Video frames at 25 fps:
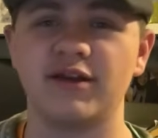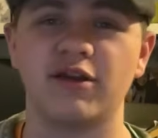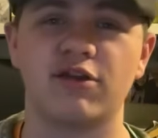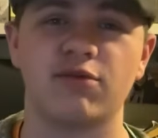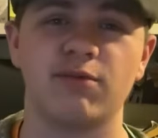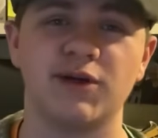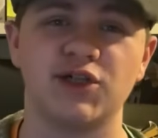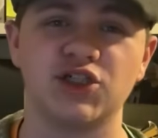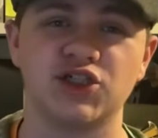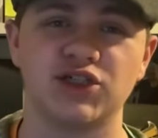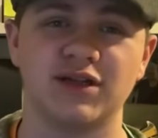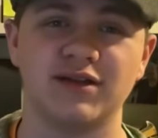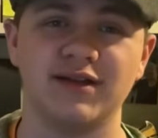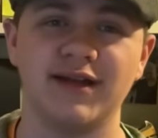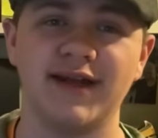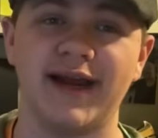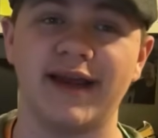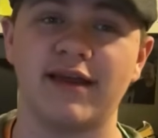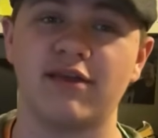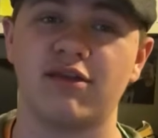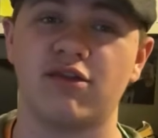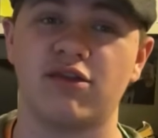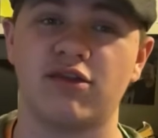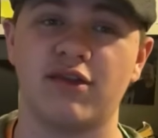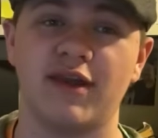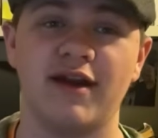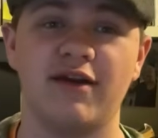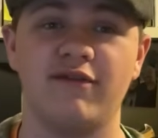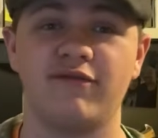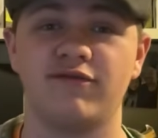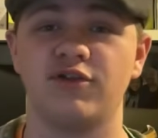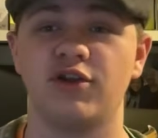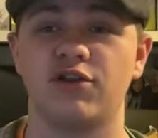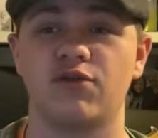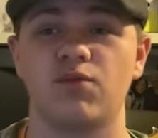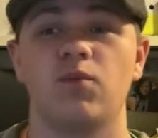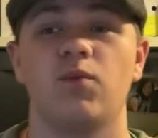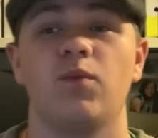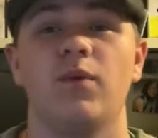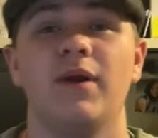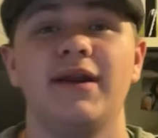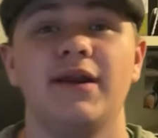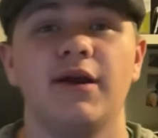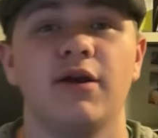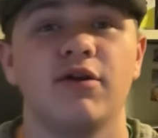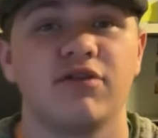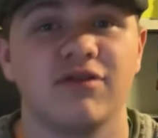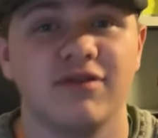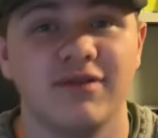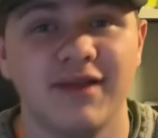to switch to Linux instead of just
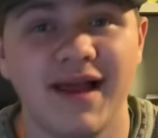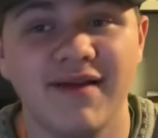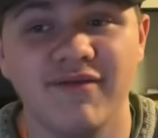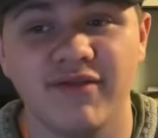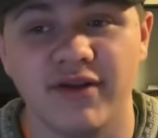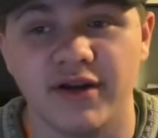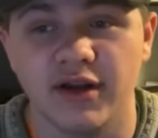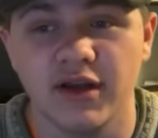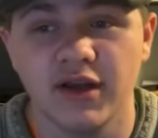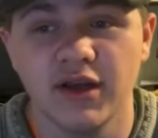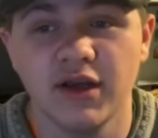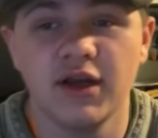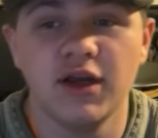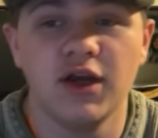Windows 11.